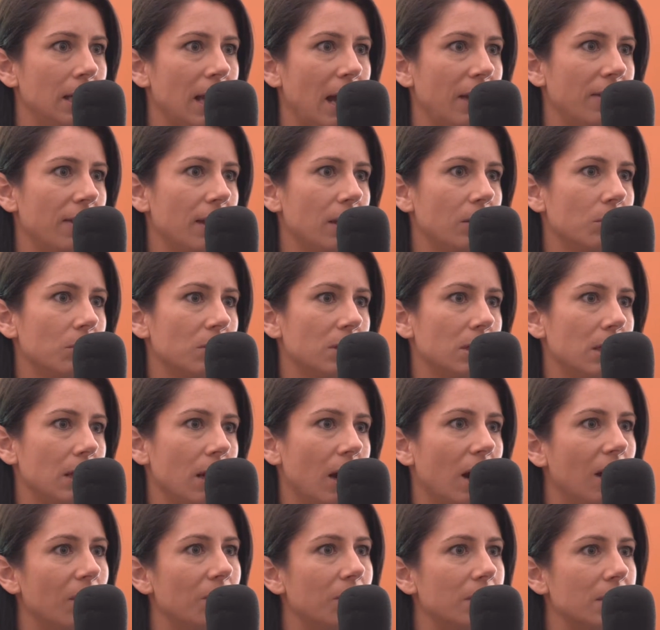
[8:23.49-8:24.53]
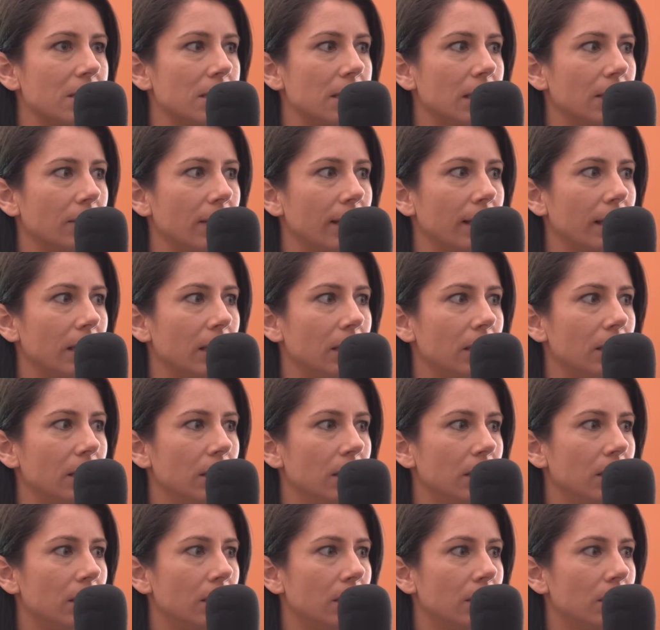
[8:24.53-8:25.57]
I think it was the opposite. Like
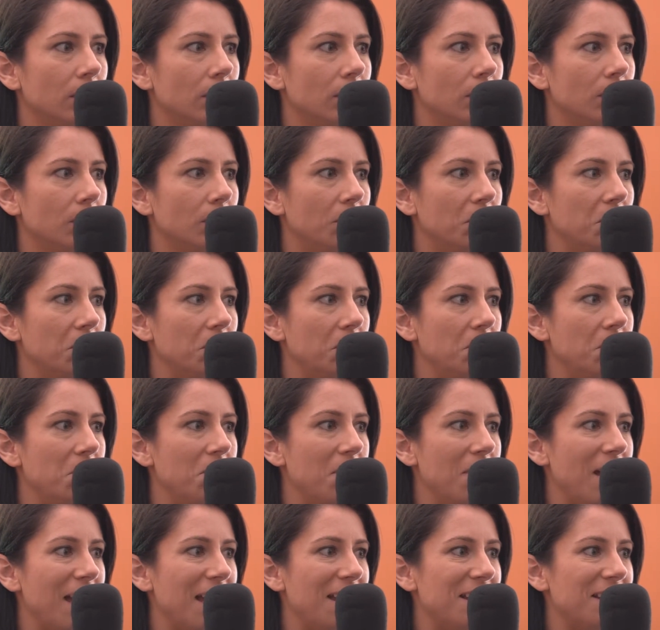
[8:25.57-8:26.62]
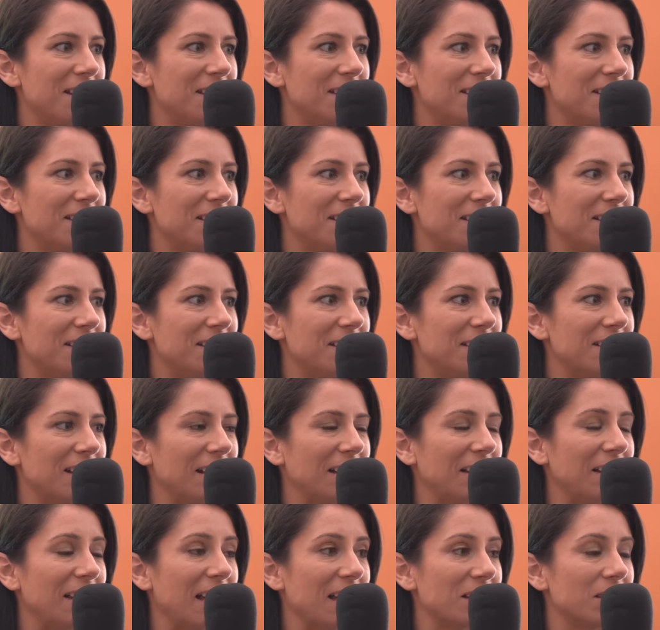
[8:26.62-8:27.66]
men, I
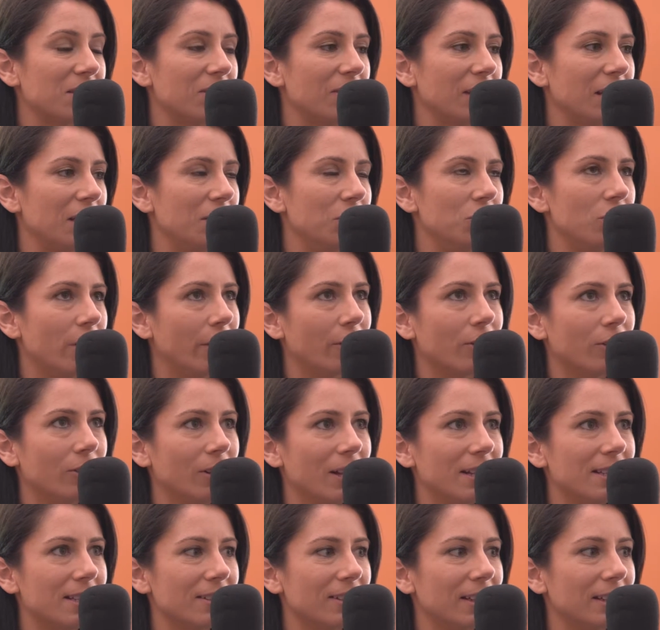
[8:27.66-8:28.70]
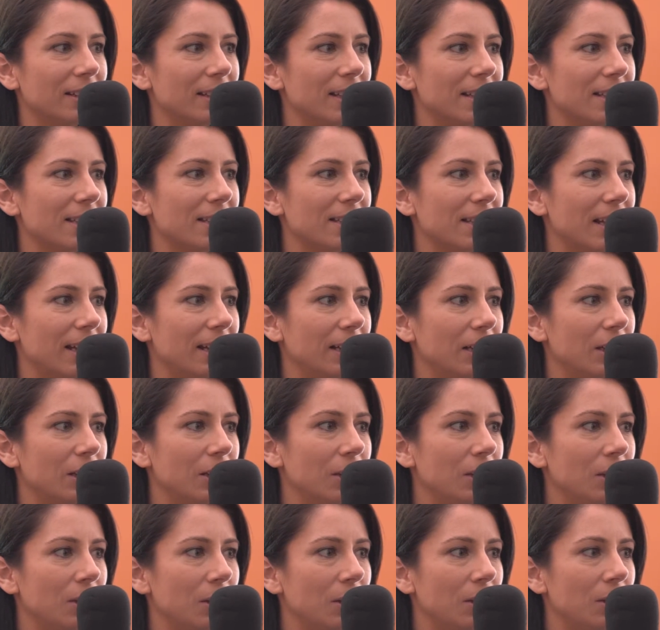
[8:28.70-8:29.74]
guess if I can generalize it like this, like
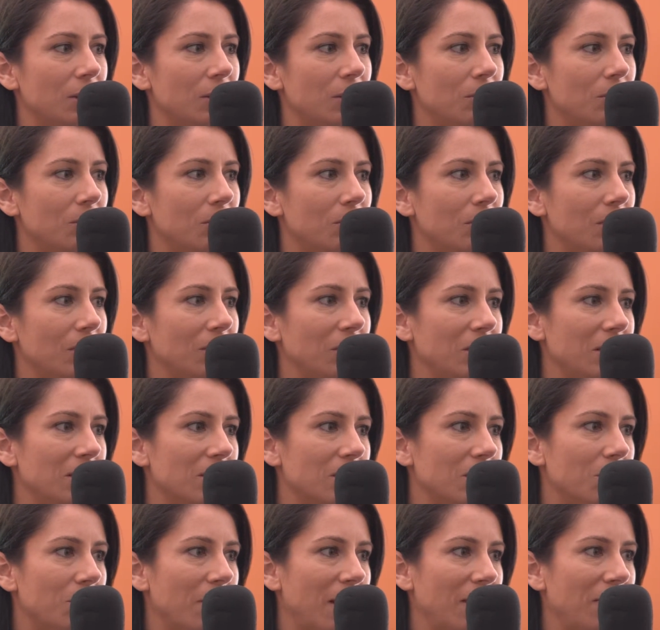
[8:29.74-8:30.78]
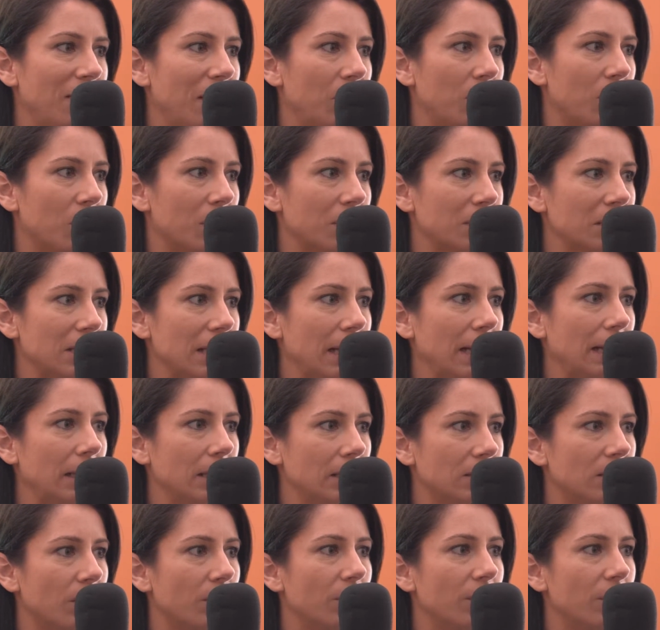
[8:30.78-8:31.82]
at least the men that worked at
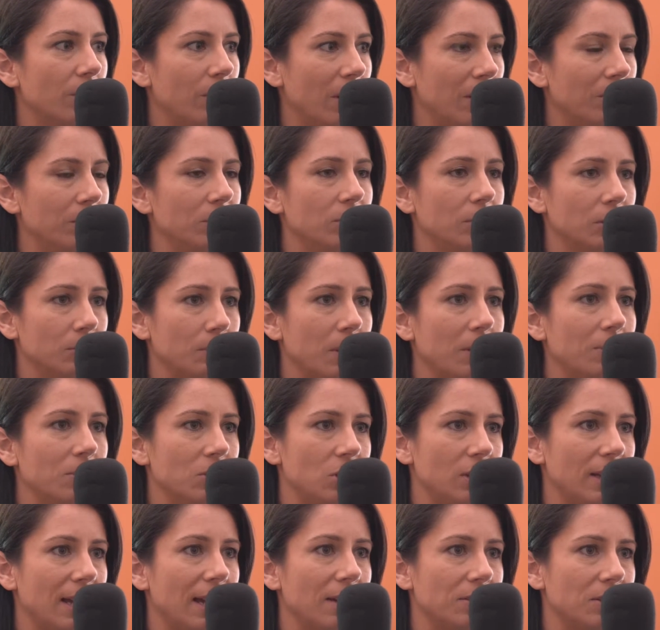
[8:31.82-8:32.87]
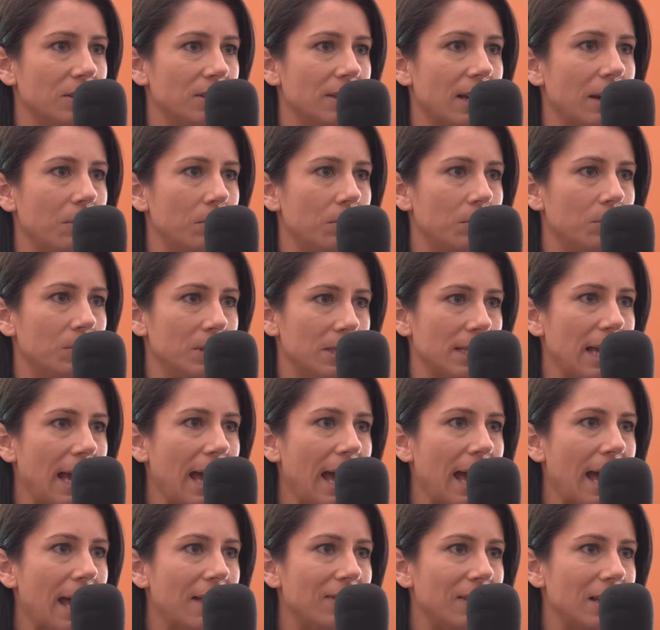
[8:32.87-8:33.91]
some of the pub publishing houses I was
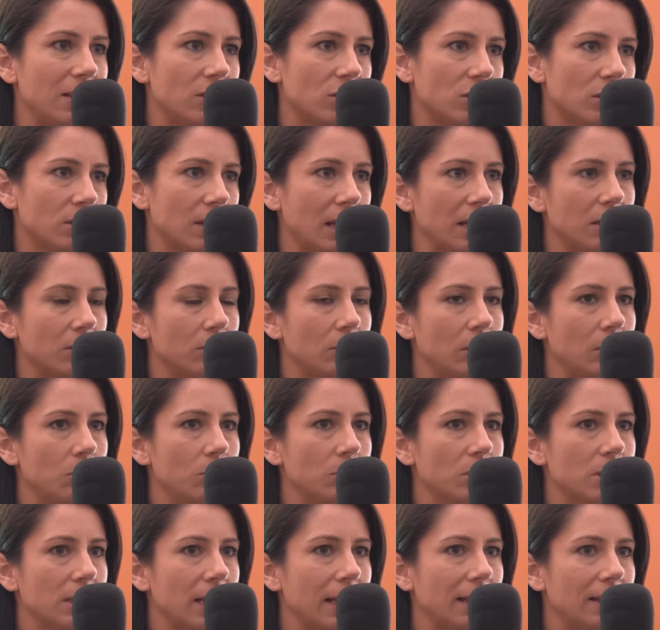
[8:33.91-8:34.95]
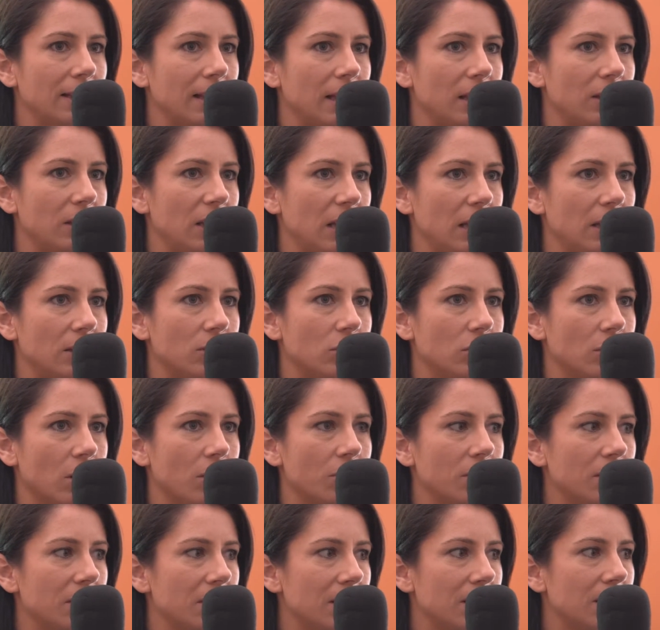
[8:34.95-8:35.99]
at, they, they, it was like, they, they
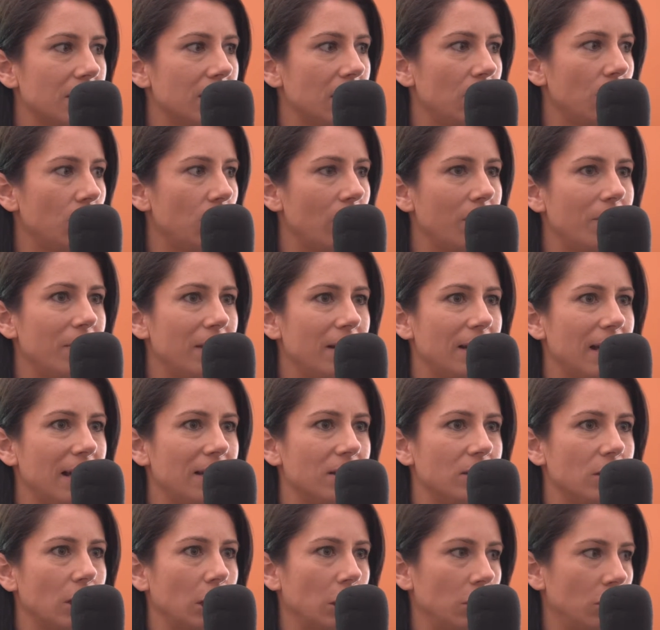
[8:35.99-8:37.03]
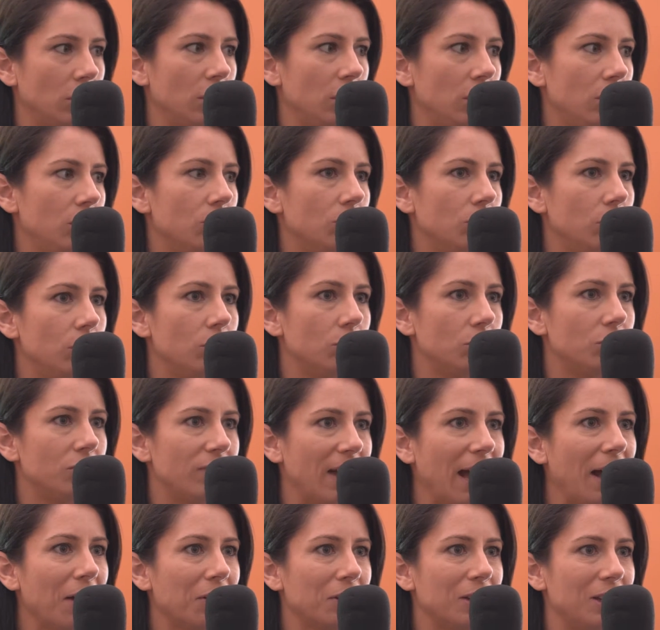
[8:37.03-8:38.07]
started to see women as like the huge, huge
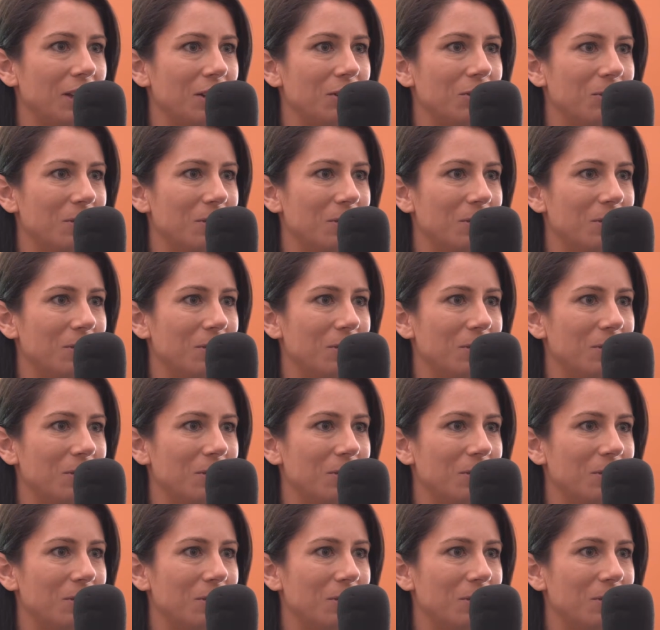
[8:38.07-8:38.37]
value,